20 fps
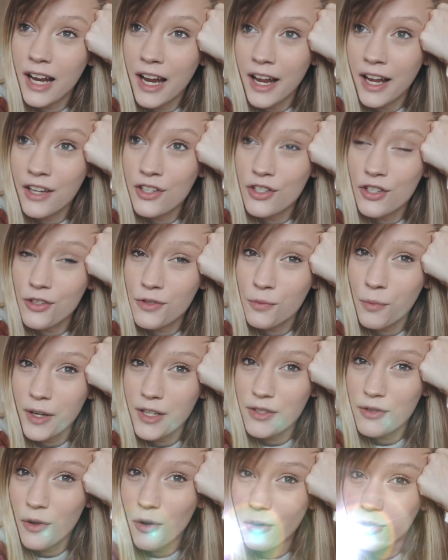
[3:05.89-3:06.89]
and just
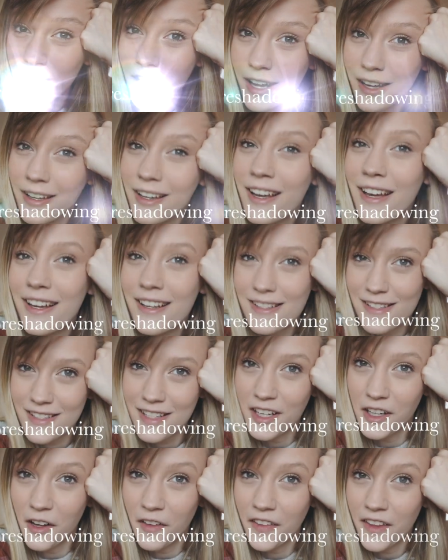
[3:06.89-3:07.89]
waste the whole day
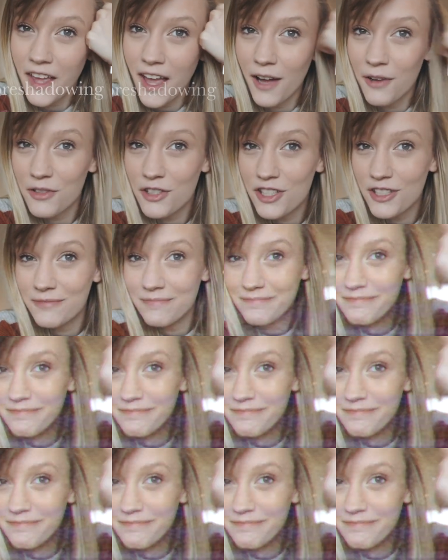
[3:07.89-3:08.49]
sitting on the couch.